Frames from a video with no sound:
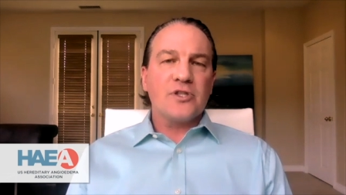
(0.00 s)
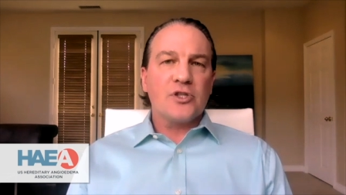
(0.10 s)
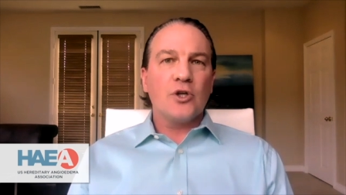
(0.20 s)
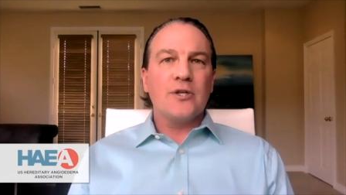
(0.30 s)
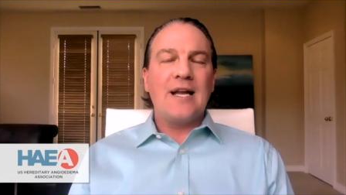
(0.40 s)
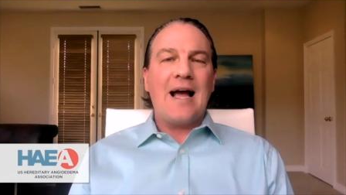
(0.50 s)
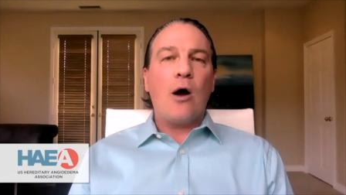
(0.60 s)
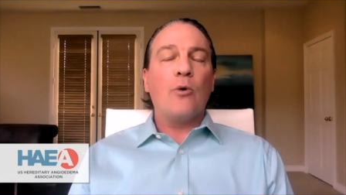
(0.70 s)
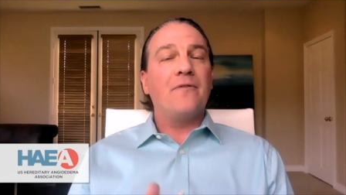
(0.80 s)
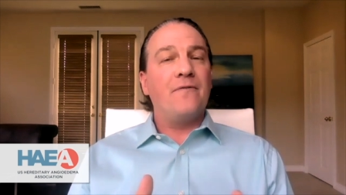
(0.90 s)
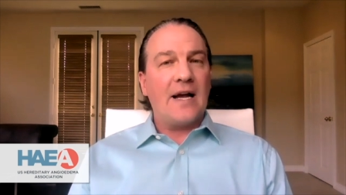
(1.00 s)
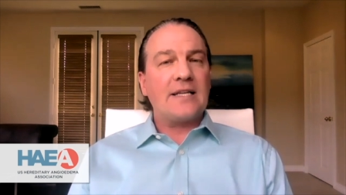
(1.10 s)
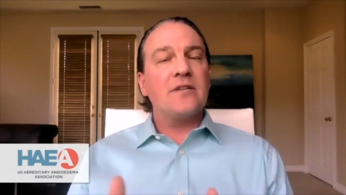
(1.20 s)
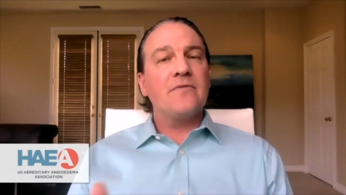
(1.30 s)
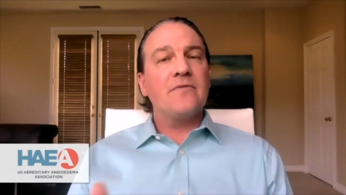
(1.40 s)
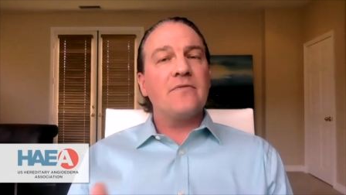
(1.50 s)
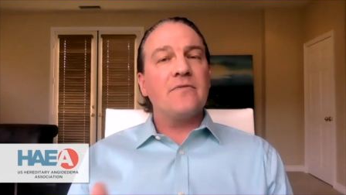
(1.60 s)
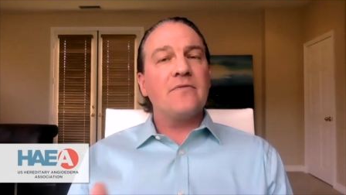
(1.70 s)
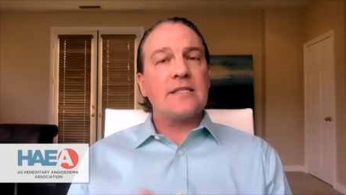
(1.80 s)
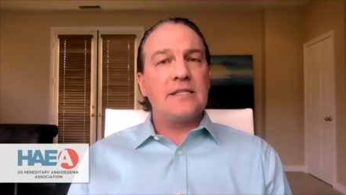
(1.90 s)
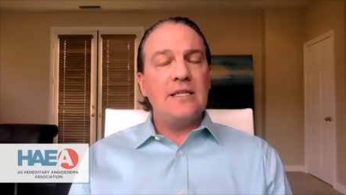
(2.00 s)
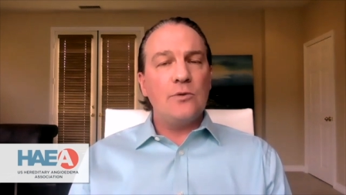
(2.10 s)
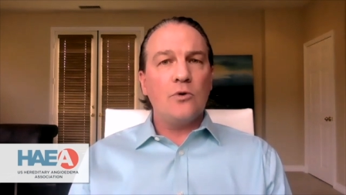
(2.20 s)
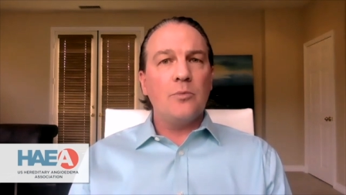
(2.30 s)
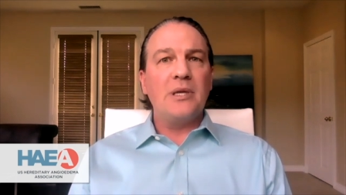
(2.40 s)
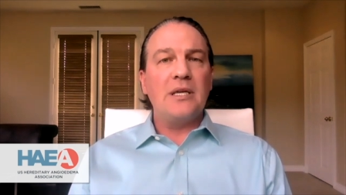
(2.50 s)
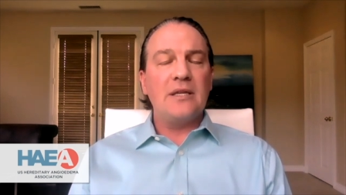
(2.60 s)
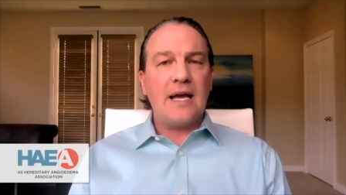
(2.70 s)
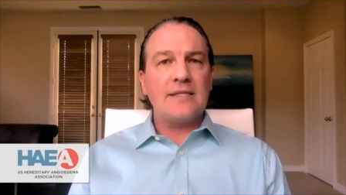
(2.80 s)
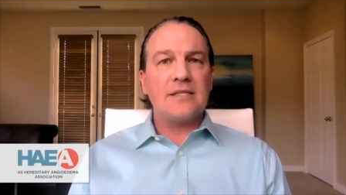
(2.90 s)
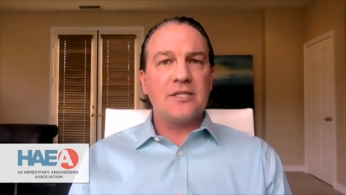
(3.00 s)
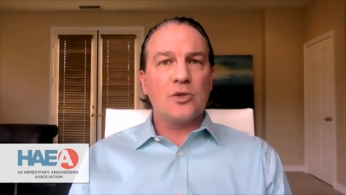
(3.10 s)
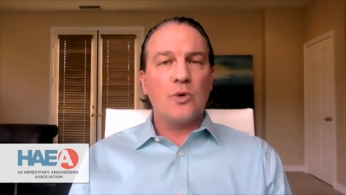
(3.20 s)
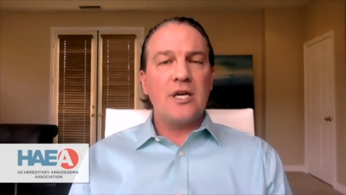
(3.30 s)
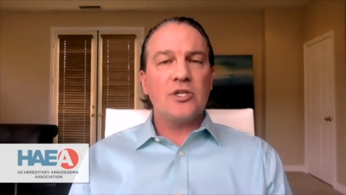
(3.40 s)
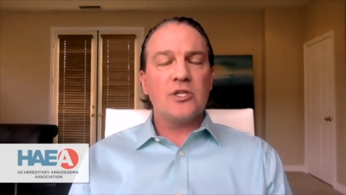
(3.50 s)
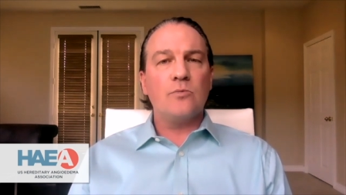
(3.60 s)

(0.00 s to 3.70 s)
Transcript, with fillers: certain how effective the vaccine will be in that situation.